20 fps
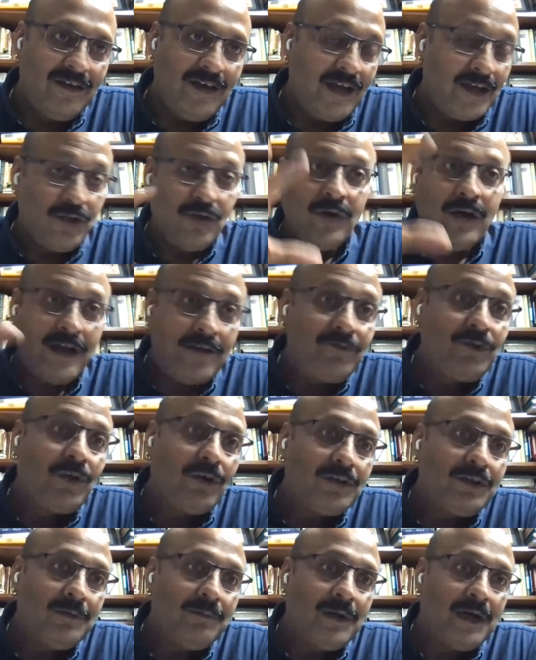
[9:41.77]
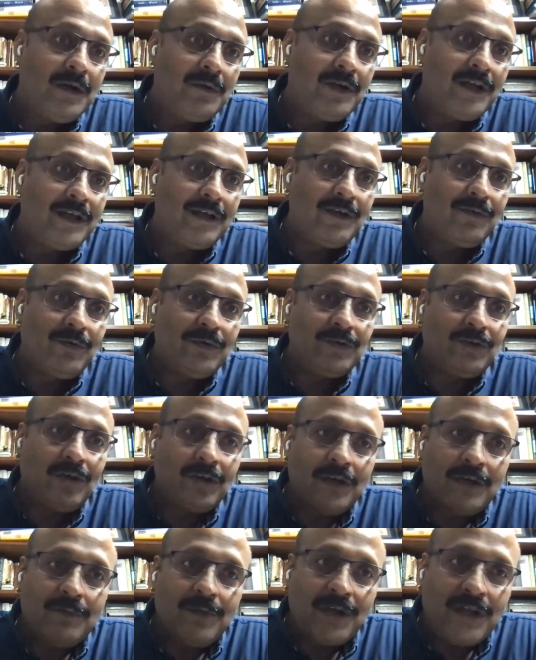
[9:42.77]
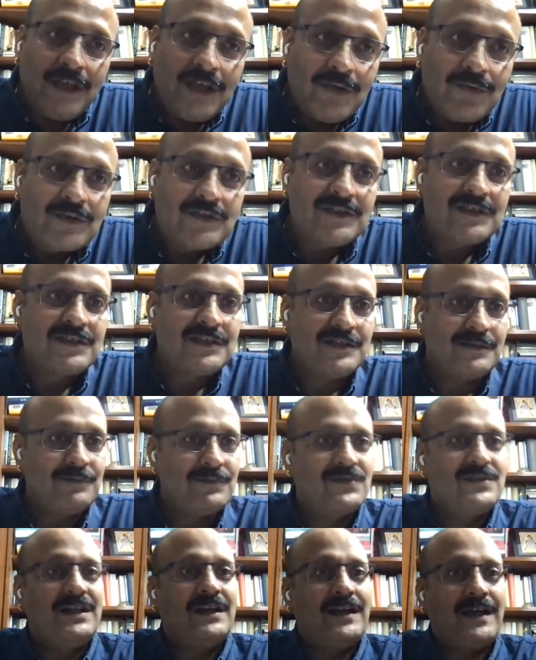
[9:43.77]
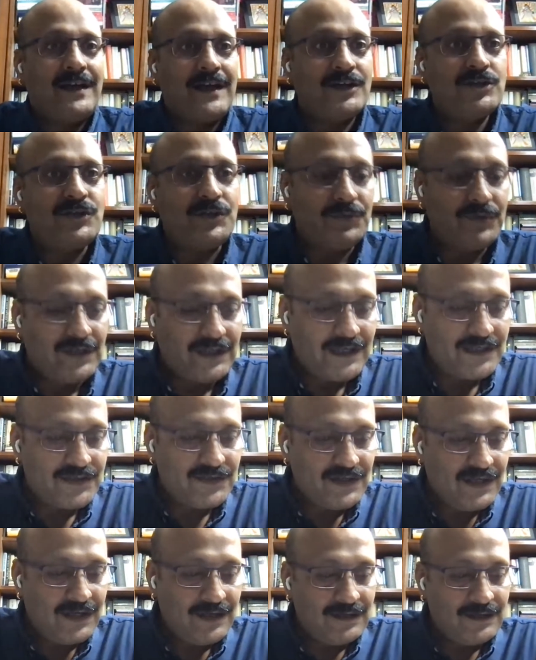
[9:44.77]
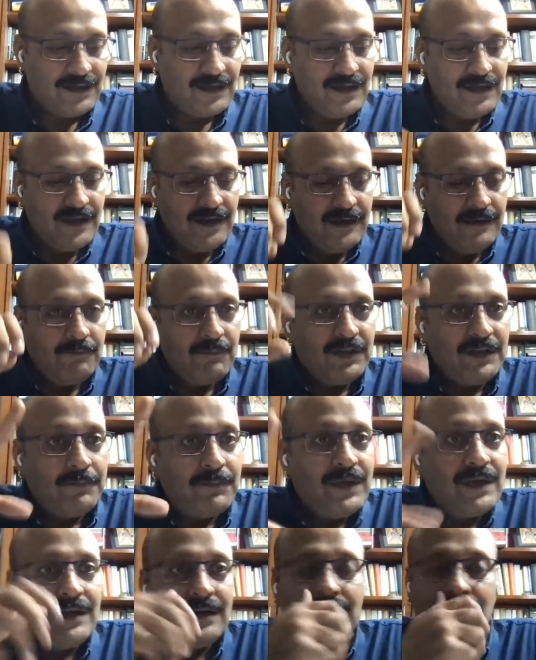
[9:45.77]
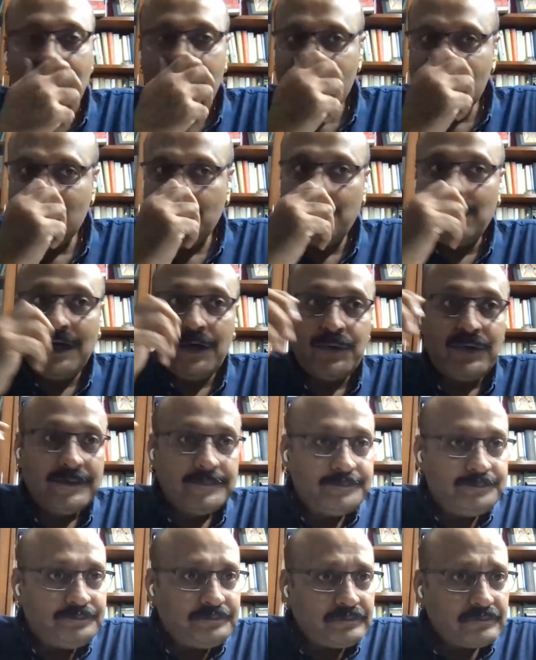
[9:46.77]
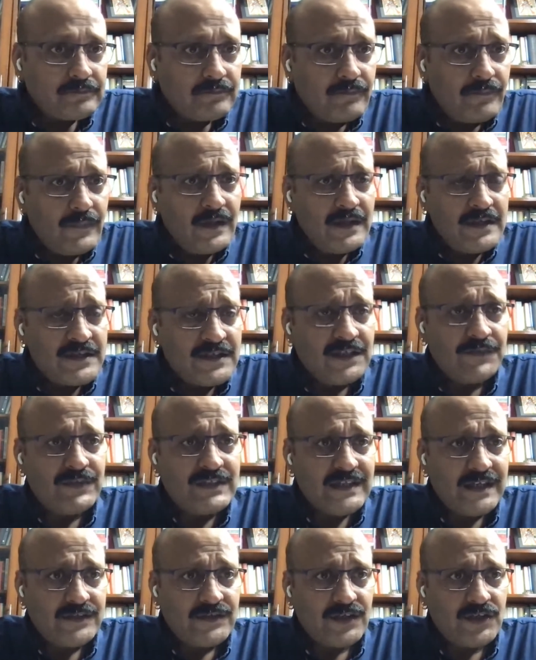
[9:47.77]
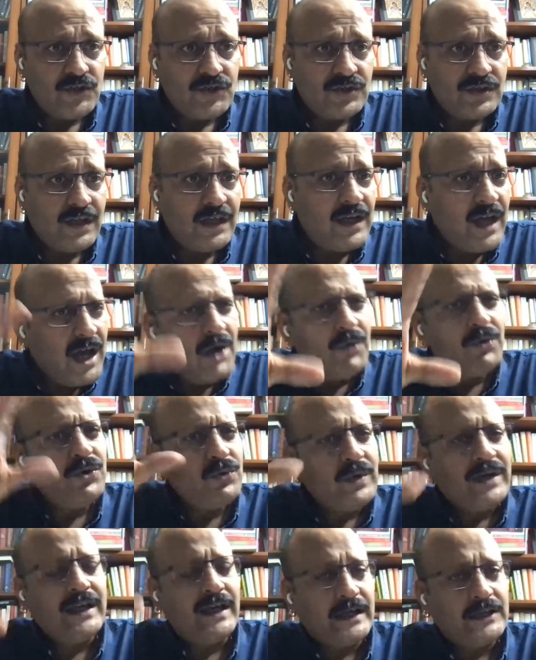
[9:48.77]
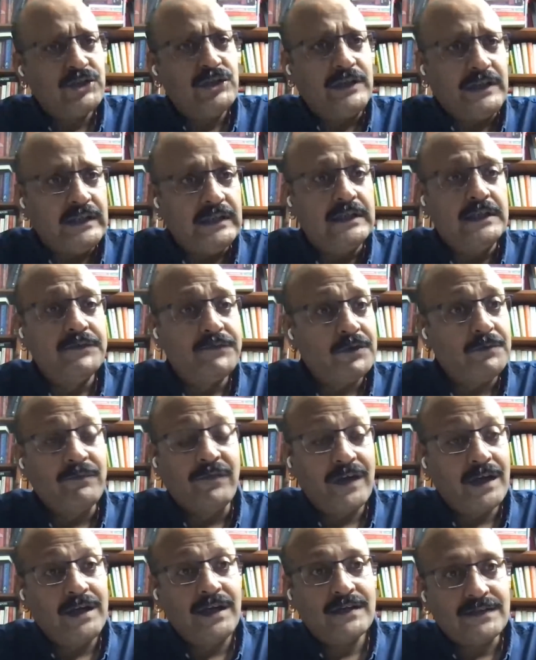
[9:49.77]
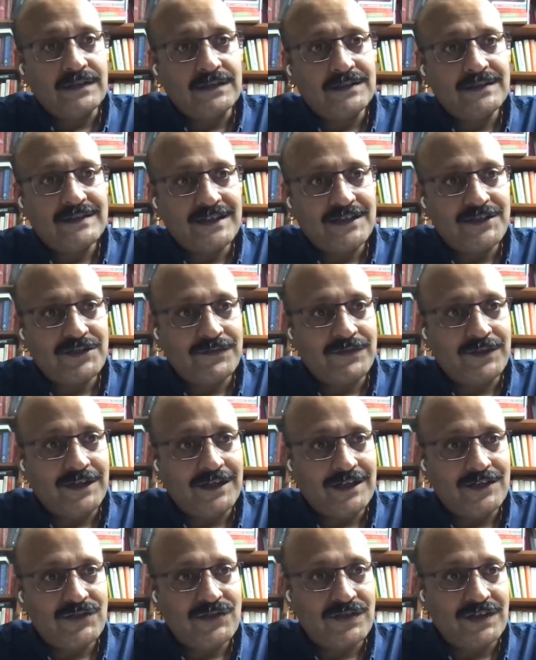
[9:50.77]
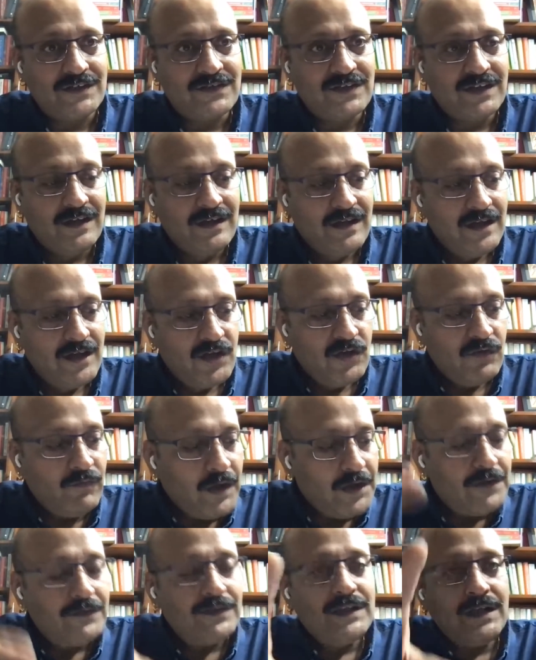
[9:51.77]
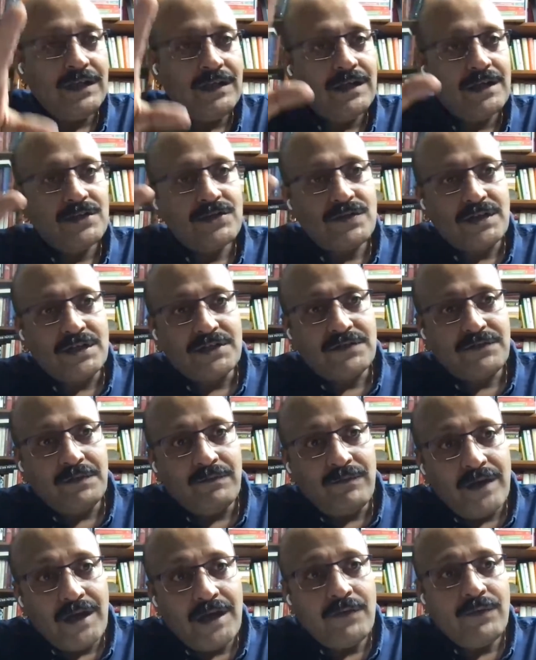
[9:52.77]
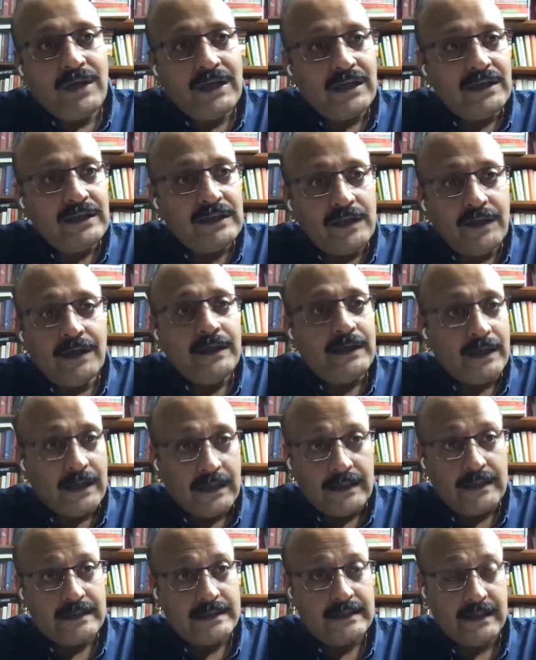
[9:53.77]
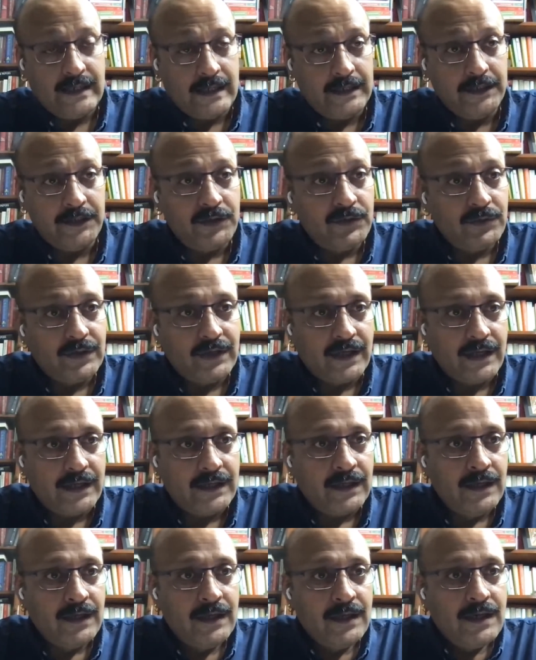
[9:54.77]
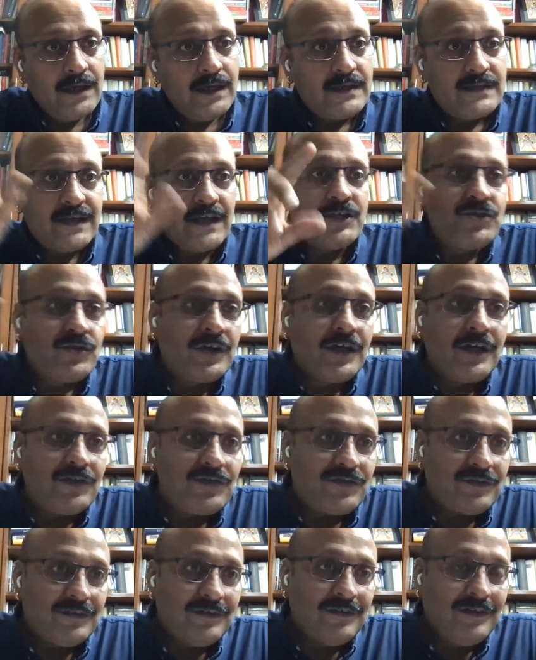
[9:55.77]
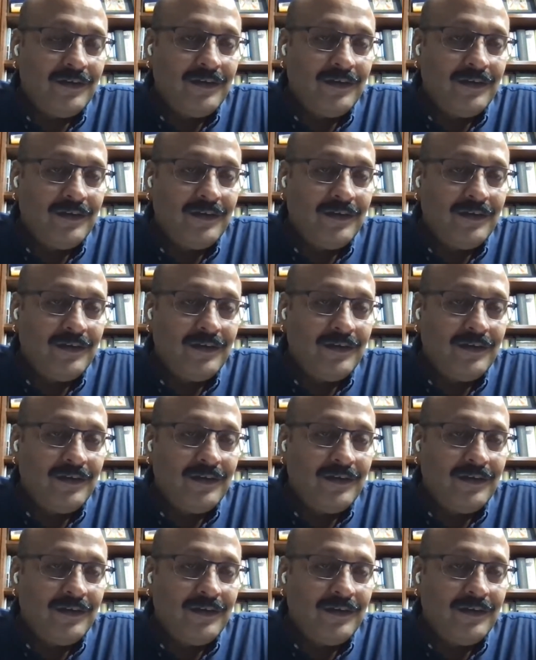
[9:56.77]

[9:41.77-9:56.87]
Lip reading: And you have talked about, like you were talking about ecosystems that are actually going to get created. But the bigger thing is about servicization. And how do I actually learn from various other sets of industries? One of the industries from where we can clearly understand and look at is education.